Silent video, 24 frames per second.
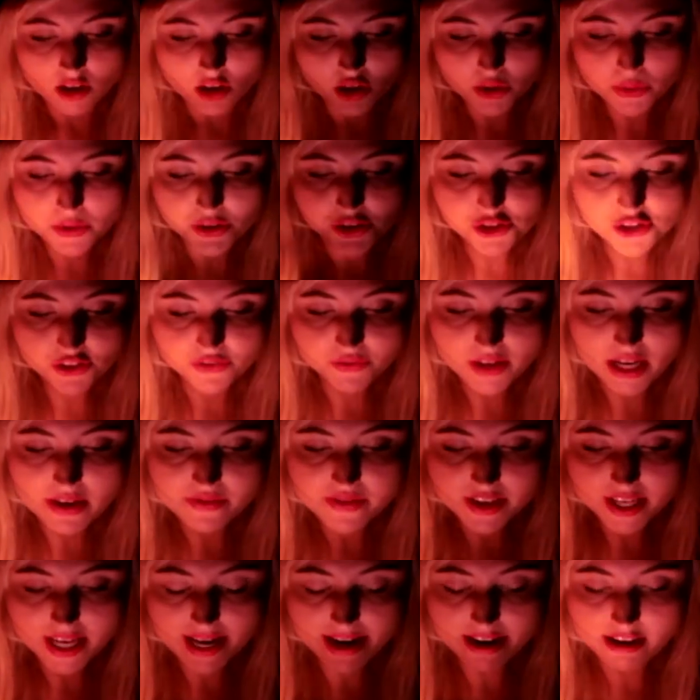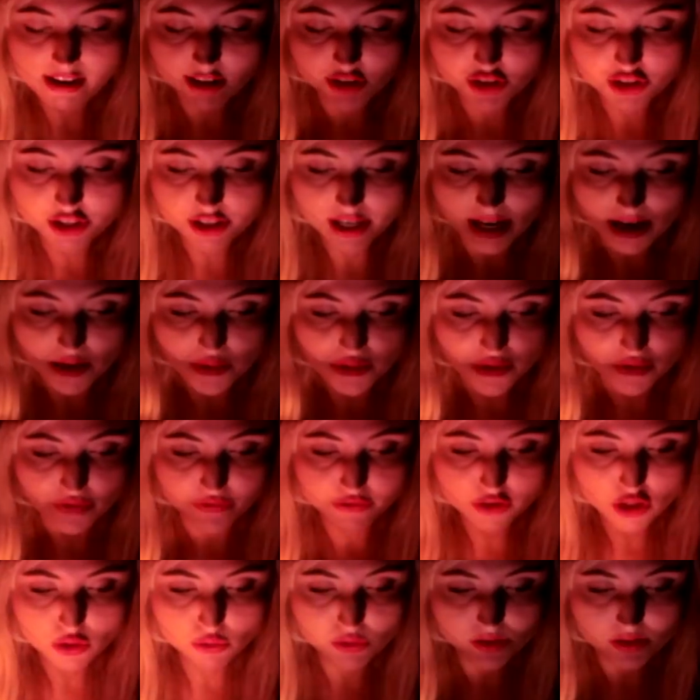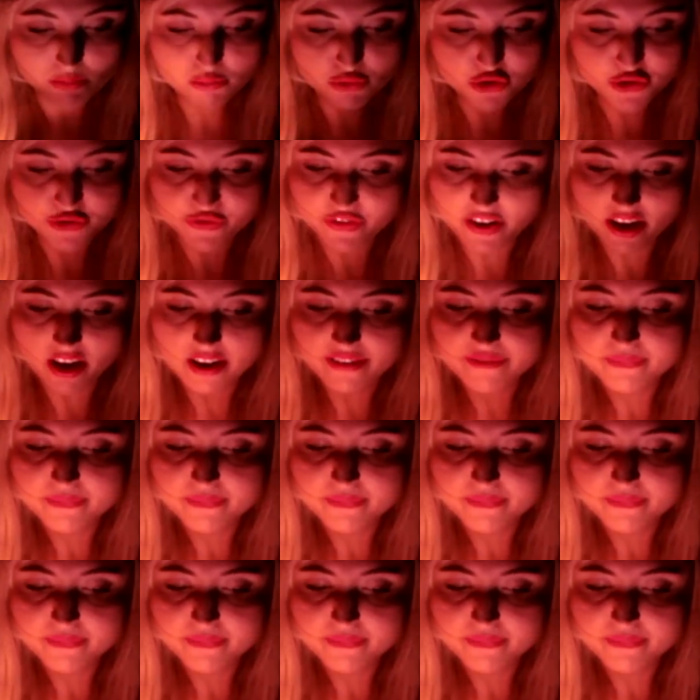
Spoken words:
Who is your favorite character out of the Frozen movie?